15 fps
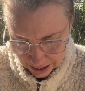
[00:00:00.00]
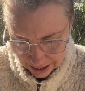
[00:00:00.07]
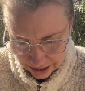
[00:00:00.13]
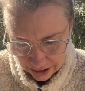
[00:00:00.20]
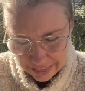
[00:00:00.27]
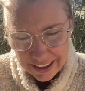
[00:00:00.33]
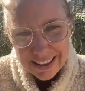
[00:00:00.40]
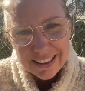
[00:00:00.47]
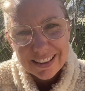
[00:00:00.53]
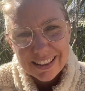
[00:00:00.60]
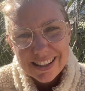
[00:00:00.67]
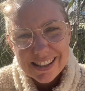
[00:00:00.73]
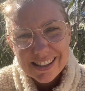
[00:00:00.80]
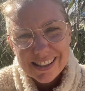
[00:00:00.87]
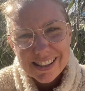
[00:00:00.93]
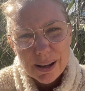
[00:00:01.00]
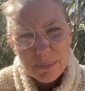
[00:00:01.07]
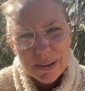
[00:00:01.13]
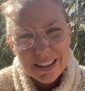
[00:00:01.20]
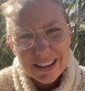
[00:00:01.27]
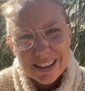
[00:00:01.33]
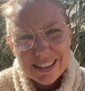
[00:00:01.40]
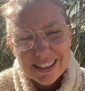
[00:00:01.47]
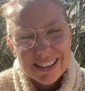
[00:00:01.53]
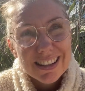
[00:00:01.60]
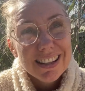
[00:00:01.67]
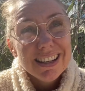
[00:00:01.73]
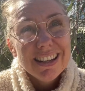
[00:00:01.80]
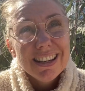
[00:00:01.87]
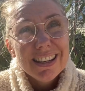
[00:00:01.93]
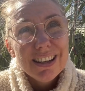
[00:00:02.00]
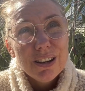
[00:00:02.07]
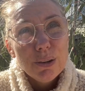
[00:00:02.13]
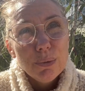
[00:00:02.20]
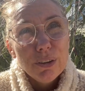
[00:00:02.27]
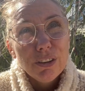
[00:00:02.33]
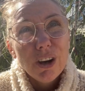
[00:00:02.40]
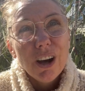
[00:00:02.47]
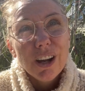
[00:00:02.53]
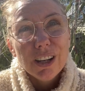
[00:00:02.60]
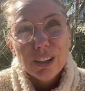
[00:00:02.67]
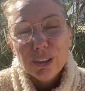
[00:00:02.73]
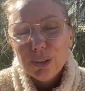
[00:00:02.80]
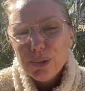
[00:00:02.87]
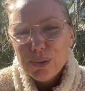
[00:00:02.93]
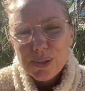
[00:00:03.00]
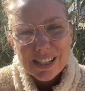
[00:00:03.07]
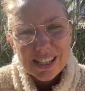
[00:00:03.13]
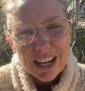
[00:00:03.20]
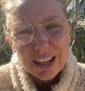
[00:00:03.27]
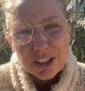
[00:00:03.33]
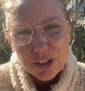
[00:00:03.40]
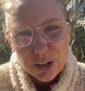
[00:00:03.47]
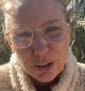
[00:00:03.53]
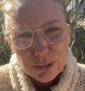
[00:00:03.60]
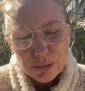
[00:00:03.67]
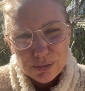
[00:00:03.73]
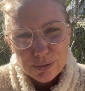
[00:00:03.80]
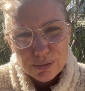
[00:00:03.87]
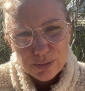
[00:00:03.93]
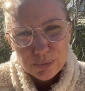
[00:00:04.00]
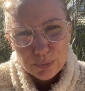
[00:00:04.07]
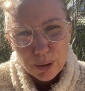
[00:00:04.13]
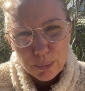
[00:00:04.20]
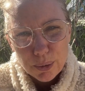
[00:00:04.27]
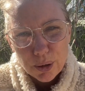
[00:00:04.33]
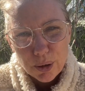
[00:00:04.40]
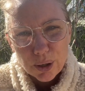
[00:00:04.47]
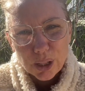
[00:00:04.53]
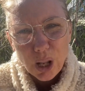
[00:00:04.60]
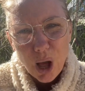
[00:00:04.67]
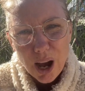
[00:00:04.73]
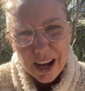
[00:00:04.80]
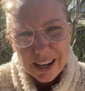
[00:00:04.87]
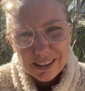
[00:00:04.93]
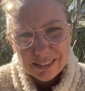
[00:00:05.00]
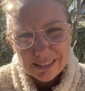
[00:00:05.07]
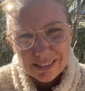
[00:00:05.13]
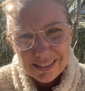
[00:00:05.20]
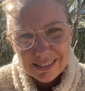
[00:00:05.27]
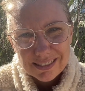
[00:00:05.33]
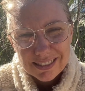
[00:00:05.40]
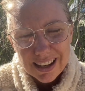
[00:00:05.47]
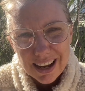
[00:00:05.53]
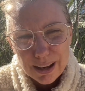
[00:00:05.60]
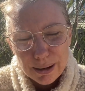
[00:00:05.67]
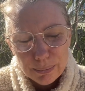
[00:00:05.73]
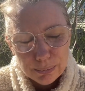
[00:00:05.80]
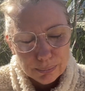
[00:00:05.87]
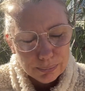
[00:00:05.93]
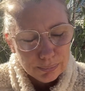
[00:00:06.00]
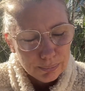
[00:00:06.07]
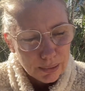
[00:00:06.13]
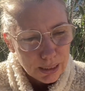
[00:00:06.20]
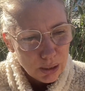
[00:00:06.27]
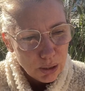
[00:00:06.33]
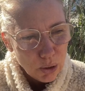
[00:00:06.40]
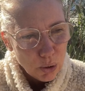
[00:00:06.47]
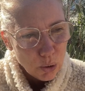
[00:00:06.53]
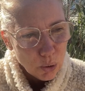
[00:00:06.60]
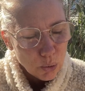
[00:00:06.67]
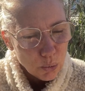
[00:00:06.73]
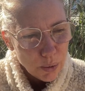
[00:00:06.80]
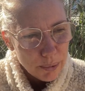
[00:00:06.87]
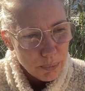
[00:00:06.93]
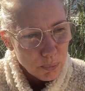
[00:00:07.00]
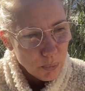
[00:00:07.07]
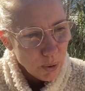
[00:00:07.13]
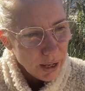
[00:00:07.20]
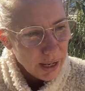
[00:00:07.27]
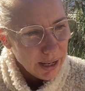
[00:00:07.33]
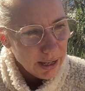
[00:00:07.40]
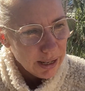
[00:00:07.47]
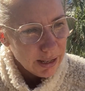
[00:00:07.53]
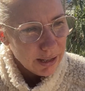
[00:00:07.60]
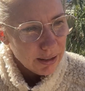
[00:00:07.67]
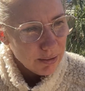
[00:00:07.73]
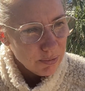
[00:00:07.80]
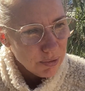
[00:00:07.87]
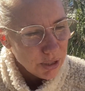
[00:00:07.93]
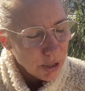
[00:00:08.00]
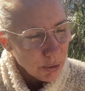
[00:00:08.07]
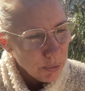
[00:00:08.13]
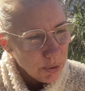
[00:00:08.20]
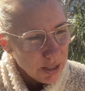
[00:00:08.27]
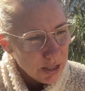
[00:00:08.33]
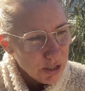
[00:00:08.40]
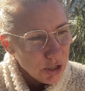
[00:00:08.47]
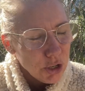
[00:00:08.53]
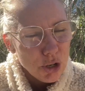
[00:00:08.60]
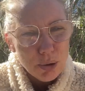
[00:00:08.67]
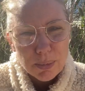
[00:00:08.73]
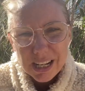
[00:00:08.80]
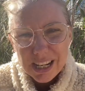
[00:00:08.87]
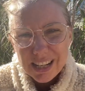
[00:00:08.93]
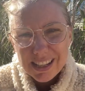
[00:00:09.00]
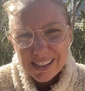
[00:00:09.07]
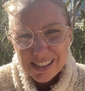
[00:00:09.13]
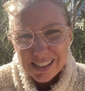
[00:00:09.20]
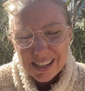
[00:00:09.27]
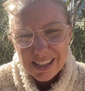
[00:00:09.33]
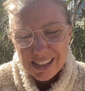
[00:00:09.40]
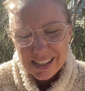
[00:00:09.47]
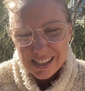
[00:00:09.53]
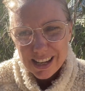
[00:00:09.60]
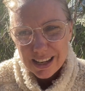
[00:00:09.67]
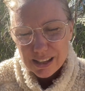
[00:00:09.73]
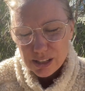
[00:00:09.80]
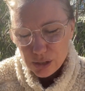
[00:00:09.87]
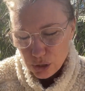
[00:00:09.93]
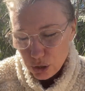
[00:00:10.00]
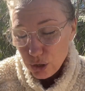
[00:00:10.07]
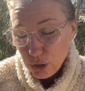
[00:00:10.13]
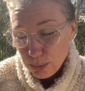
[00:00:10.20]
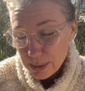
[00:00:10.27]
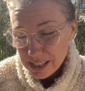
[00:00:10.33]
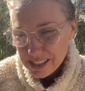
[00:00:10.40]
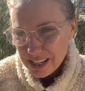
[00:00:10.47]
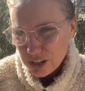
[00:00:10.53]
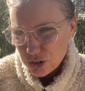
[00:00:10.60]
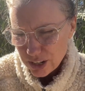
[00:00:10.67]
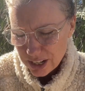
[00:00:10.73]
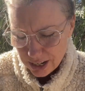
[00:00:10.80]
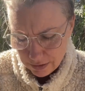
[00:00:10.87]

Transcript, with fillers: And I think that this is something that we kind of lose touch of when we're online um, or when we're, you know, in human in human-centric